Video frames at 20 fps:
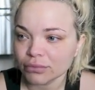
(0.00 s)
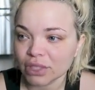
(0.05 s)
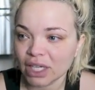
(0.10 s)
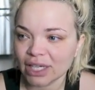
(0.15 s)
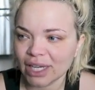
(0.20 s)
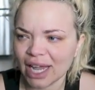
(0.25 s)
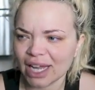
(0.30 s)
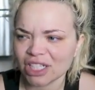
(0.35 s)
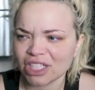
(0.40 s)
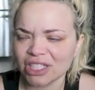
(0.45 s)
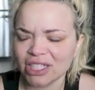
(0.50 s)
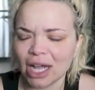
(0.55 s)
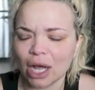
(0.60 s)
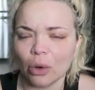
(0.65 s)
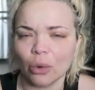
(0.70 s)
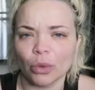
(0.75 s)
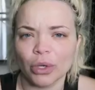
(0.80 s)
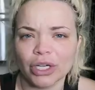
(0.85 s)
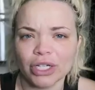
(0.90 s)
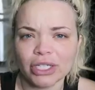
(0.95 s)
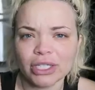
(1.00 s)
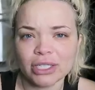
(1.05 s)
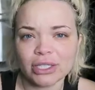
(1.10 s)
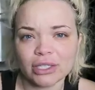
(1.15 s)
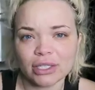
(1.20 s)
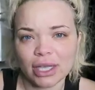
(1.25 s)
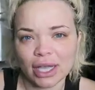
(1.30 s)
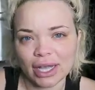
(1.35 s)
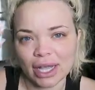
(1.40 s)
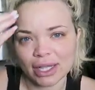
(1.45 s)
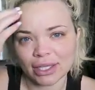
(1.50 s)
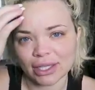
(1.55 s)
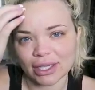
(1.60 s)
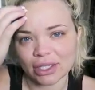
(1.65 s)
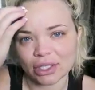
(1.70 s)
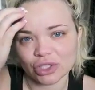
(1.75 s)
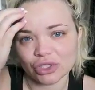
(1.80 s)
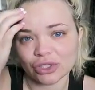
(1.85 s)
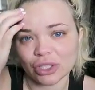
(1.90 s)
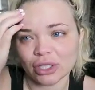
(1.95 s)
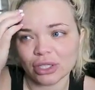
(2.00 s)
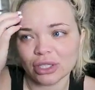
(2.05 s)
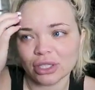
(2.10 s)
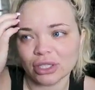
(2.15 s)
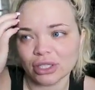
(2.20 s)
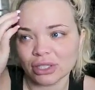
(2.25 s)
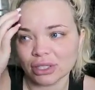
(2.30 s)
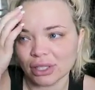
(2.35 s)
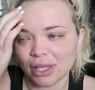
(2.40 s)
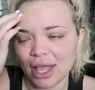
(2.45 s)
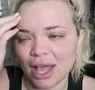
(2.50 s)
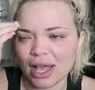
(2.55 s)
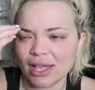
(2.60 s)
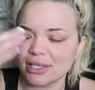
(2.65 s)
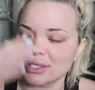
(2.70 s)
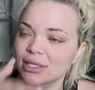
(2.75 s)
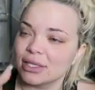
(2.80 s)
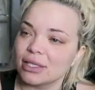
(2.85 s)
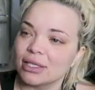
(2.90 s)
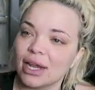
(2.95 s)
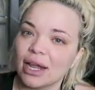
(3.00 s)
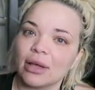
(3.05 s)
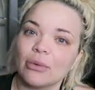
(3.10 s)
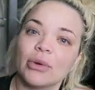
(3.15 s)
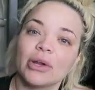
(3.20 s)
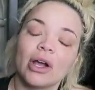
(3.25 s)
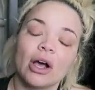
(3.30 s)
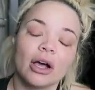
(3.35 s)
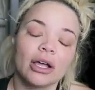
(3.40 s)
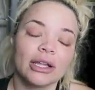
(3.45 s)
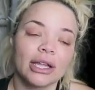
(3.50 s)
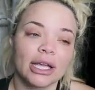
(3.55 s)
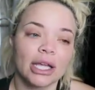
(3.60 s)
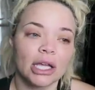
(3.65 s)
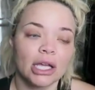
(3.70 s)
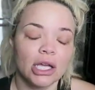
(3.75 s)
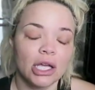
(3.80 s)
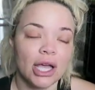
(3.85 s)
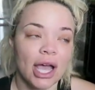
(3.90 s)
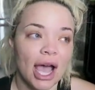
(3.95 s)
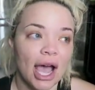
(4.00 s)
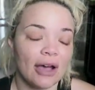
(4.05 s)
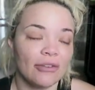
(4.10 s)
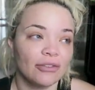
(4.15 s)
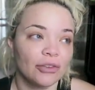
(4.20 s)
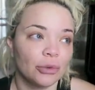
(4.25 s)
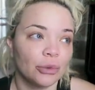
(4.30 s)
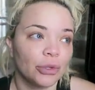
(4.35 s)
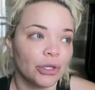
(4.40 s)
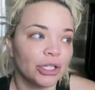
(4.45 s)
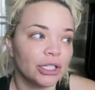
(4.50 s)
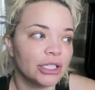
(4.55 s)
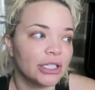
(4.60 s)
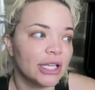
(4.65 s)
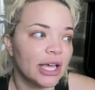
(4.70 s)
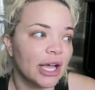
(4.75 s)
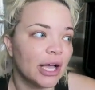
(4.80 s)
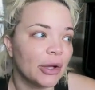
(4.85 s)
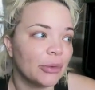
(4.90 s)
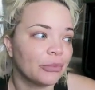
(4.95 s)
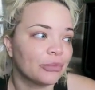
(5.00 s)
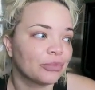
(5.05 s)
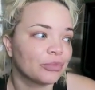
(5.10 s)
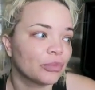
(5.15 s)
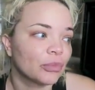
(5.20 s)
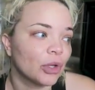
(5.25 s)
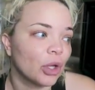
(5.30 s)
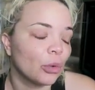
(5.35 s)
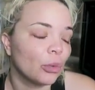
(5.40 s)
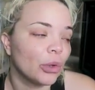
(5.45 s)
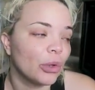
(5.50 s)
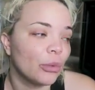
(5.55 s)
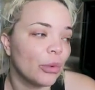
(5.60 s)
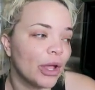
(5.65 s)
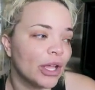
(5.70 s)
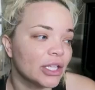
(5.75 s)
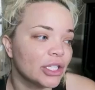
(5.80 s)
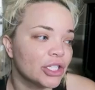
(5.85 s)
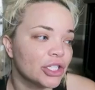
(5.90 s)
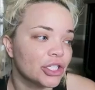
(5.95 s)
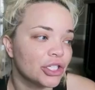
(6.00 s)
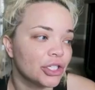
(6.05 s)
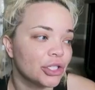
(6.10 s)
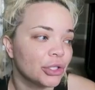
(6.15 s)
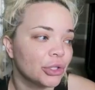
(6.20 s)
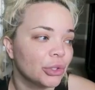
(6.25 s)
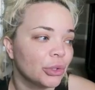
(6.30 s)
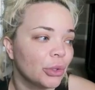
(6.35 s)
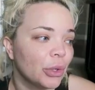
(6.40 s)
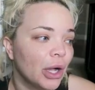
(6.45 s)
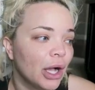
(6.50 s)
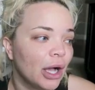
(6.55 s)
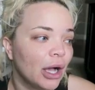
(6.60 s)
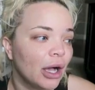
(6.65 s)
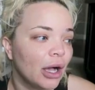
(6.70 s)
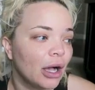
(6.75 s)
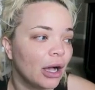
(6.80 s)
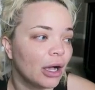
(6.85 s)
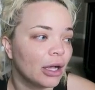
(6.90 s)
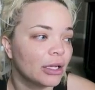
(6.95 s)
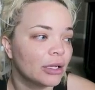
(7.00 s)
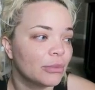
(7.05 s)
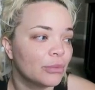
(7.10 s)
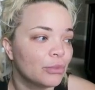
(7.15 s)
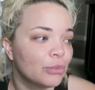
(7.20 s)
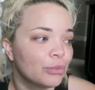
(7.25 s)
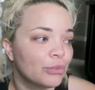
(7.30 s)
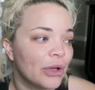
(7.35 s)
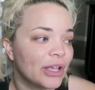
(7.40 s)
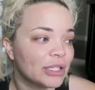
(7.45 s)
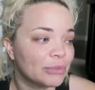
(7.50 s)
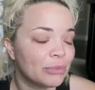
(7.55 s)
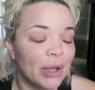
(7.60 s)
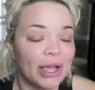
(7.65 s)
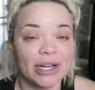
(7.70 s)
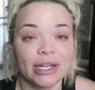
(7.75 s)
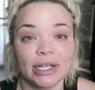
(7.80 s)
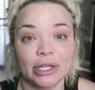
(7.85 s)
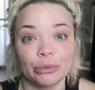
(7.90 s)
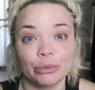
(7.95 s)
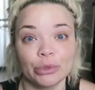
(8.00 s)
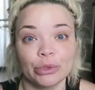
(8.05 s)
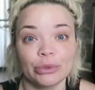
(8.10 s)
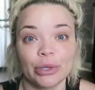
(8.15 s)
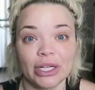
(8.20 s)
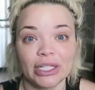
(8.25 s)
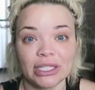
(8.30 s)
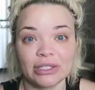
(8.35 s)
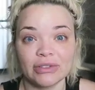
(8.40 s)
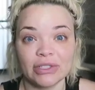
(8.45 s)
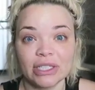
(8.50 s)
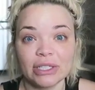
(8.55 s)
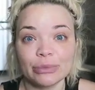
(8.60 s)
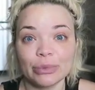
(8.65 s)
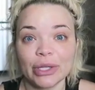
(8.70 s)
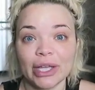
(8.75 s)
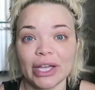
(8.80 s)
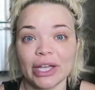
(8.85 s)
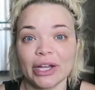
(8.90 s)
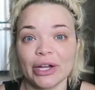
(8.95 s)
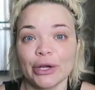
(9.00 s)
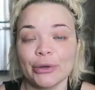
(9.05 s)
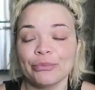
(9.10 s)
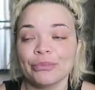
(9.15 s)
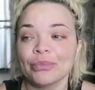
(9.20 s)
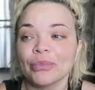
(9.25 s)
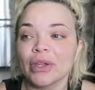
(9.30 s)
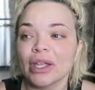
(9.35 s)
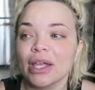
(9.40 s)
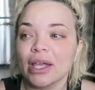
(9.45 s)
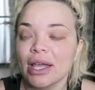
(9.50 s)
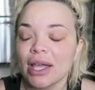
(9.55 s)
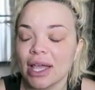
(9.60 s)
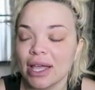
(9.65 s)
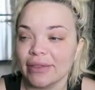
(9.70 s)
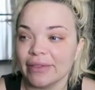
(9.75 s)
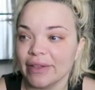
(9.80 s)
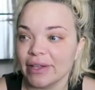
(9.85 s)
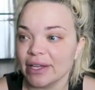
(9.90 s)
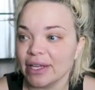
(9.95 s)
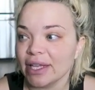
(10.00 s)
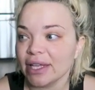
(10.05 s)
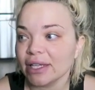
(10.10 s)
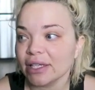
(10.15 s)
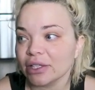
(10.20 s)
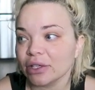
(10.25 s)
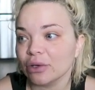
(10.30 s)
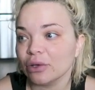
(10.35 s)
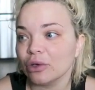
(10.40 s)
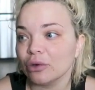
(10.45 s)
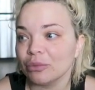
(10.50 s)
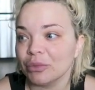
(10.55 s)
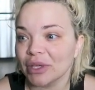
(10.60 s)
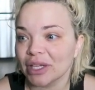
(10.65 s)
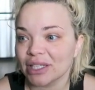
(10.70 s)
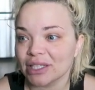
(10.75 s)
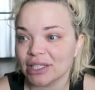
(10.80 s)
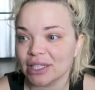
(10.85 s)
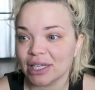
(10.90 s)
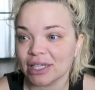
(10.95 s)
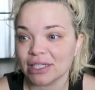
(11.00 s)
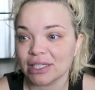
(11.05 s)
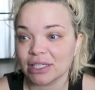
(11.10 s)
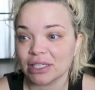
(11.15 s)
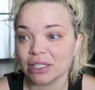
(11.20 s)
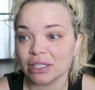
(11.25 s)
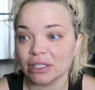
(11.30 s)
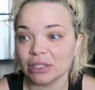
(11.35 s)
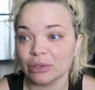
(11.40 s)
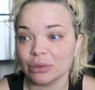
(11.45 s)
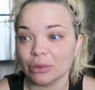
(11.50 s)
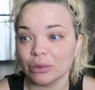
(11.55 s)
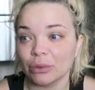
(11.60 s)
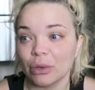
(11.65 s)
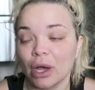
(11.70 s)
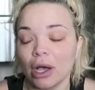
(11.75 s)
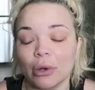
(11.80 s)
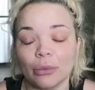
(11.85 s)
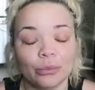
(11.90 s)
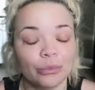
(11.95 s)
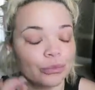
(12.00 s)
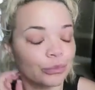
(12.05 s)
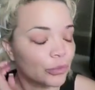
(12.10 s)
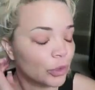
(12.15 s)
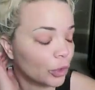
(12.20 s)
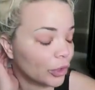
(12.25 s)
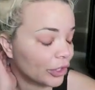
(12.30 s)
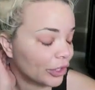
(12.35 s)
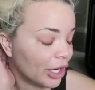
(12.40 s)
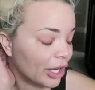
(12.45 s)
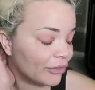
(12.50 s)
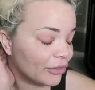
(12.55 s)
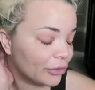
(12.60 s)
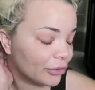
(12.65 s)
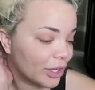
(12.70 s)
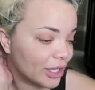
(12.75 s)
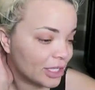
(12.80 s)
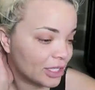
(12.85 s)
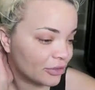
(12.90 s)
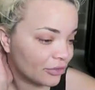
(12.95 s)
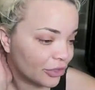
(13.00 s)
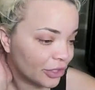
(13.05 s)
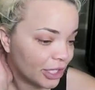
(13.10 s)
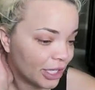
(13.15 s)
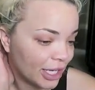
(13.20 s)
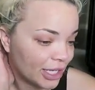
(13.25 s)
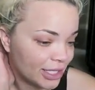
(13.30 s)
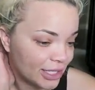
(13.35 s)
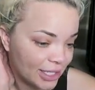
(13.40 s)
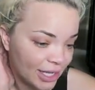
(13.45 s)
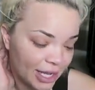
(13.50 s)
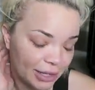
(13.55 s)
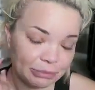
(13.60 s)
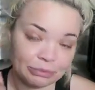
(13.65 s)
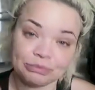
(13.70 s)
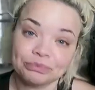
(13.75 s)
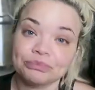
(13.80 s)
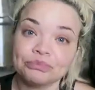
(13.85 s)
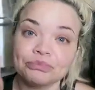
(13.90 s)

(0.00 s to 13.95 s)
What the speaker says: And it actually got worse. I got like drunker as the night went on. Like afterwards, we went to Best Buy to get a Blu-ray DVD player. And then he had to go home because he had to choreograph and rest for the next day.